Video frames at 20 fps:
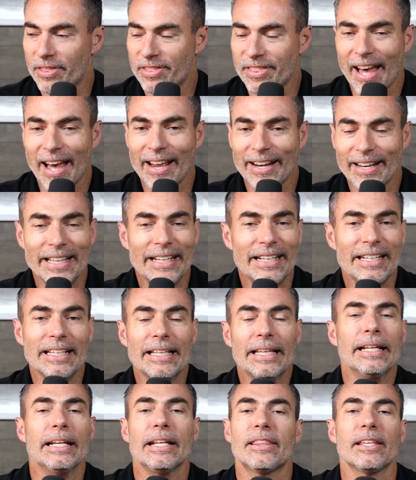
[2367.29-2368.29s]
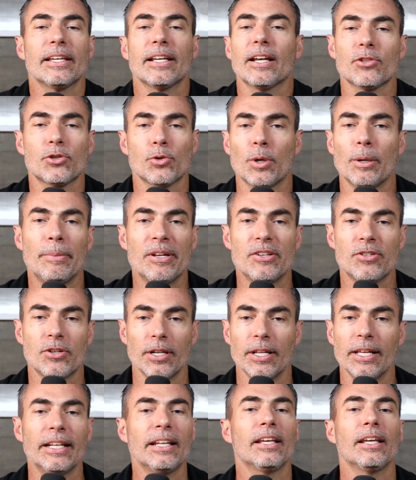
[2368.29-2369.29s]
that, anything else you want to
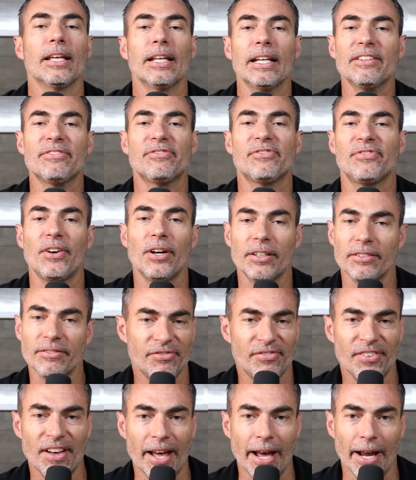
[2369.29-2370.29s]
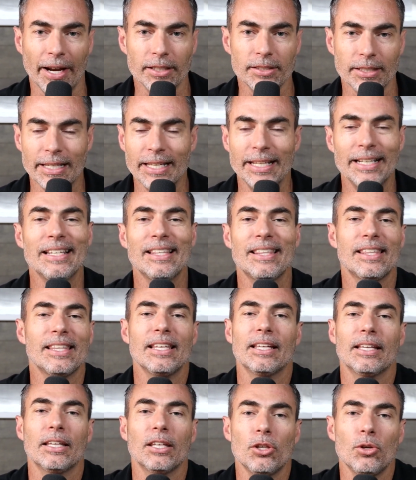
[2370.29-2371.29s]
mention? Any fun fact?
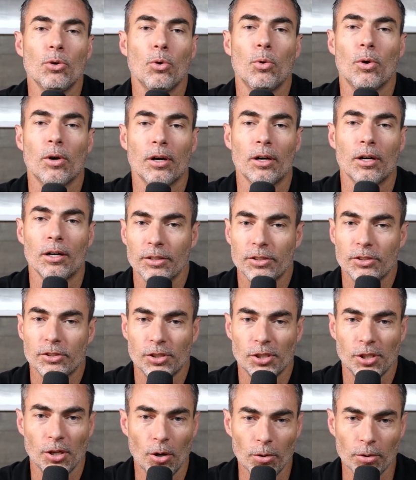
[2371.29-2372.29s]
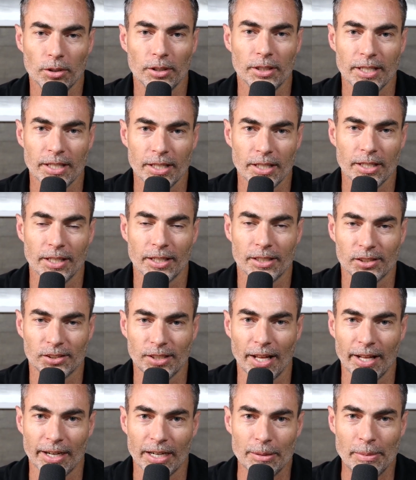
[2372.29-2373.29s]
Anything you're totally
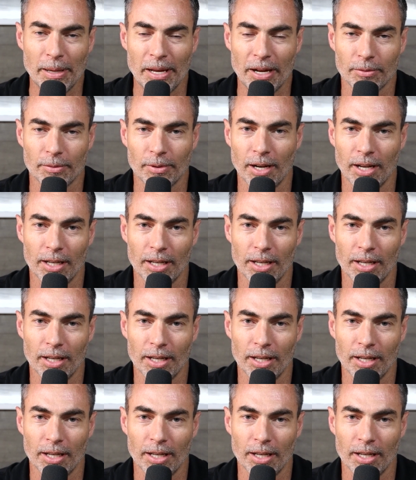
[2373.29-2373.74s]
excited about right